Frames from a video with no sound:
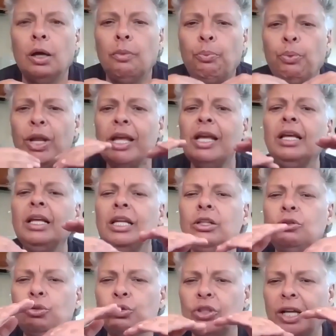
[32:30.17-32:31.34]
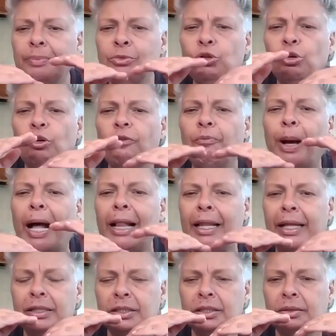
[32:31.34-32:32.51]
bring into some sort of
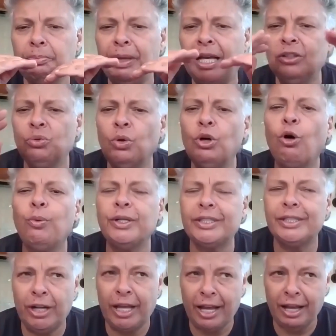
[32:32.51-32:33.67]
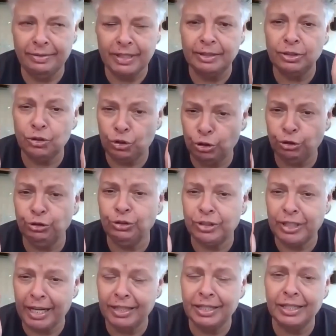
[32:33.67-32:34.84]
balance, because we're always going to have some certain
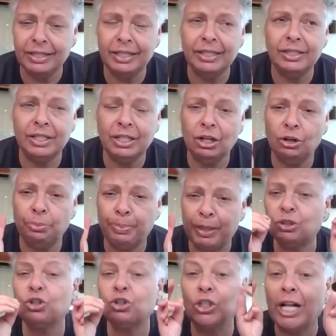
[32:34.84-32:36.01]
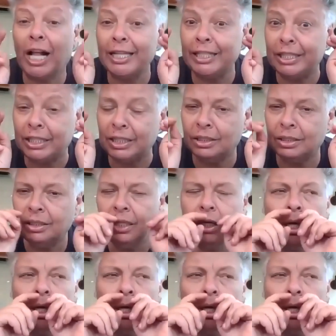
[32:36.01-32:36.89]
tendencies in our personalities,